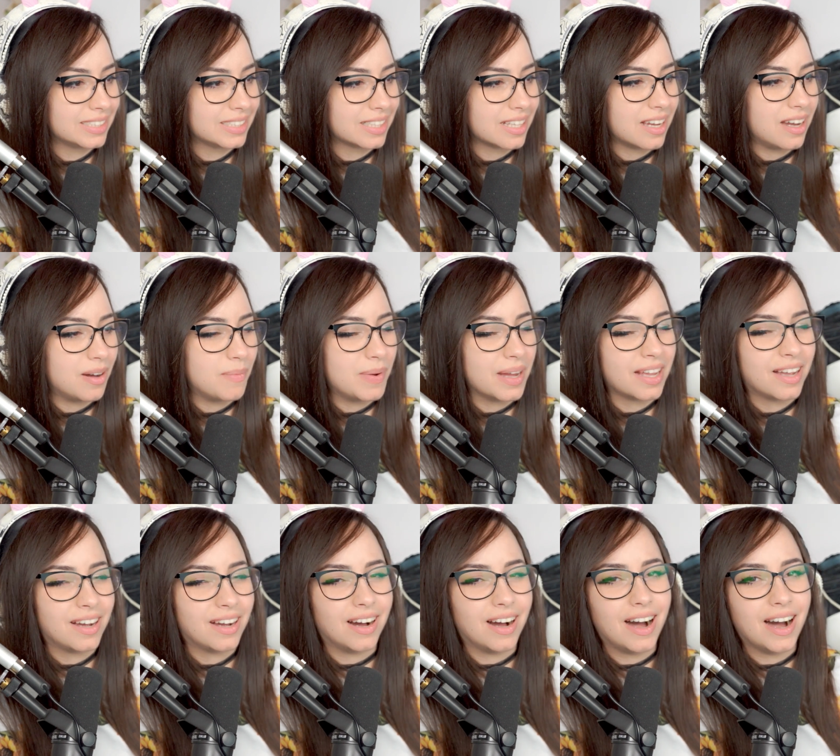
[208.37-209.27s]
Oh
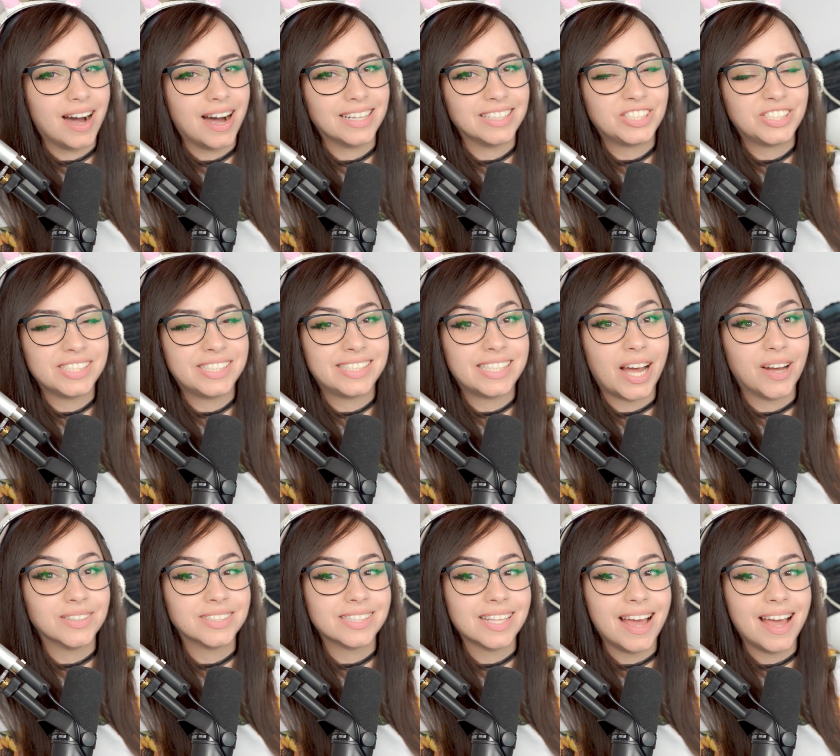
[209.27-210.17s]
my gosh, he
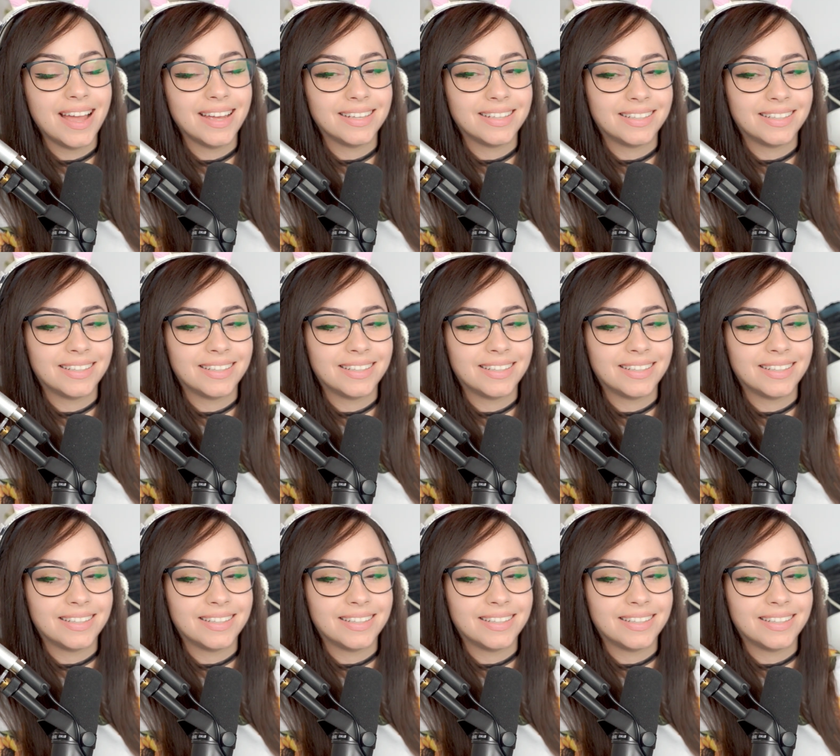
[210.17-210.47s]
sounds like...